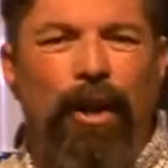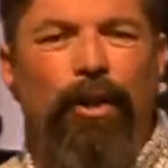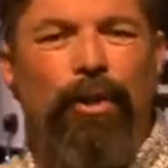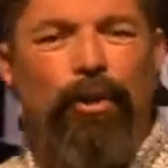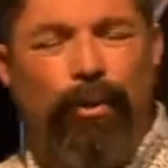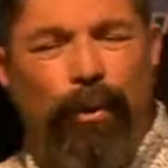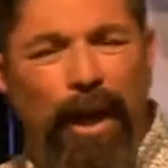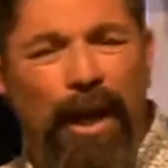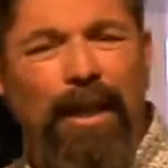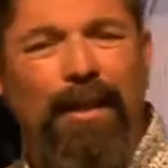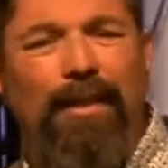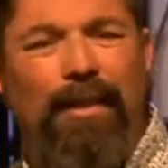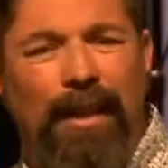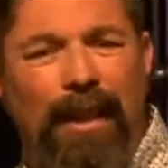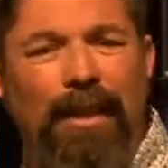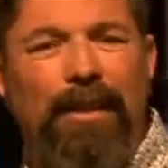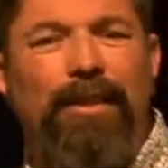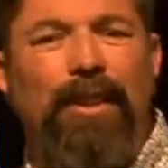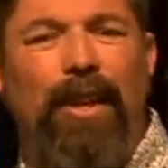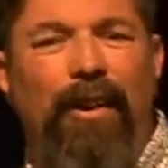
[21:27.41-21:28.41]
Great
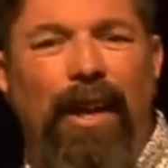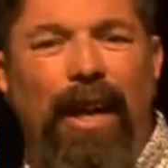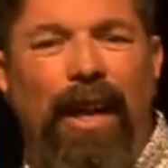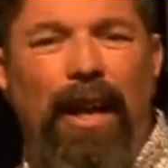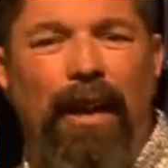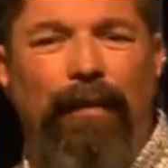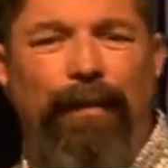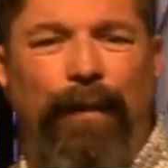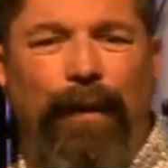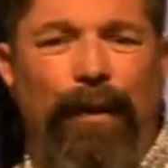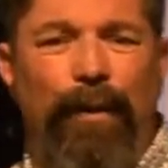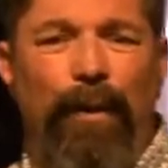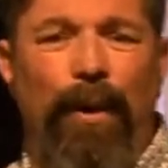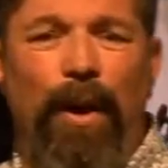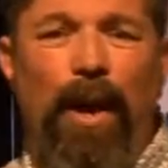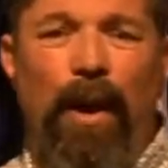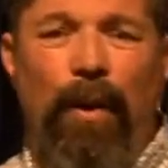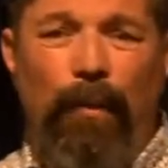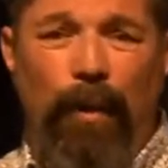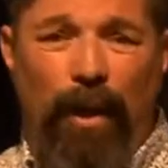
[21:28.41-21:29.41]
things are ahead for you.
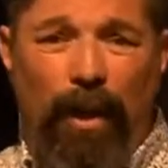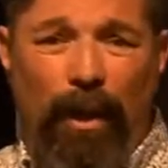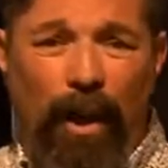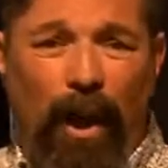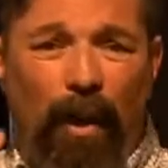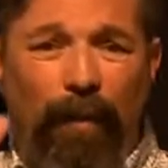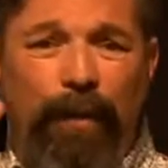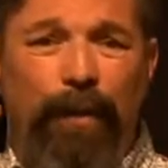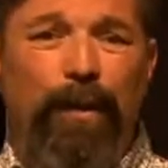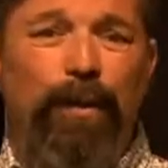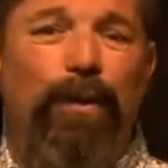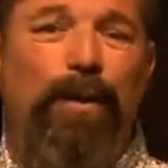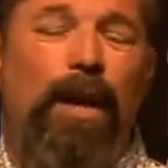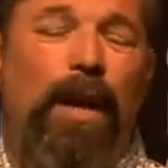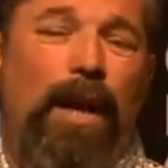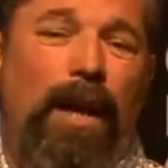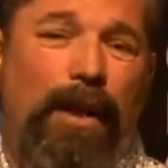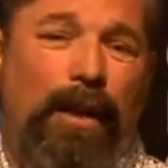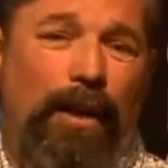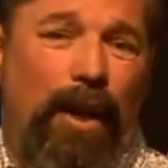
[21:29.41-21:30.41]
We love you,
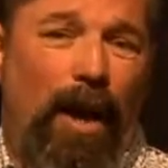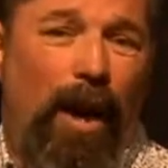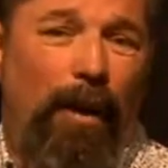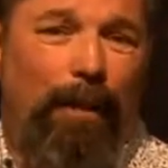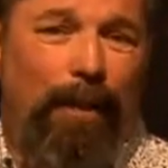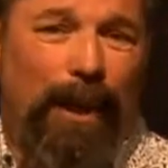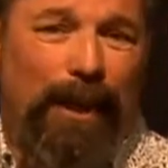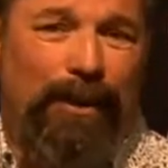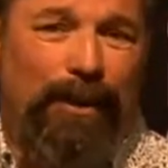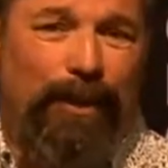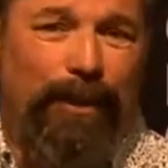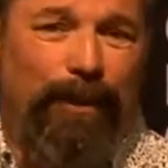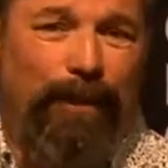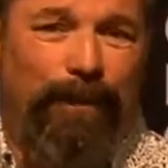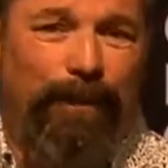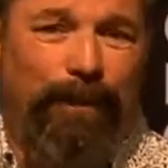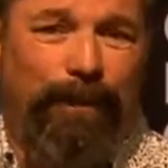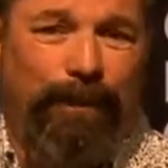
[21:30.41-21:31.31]
and God bless you.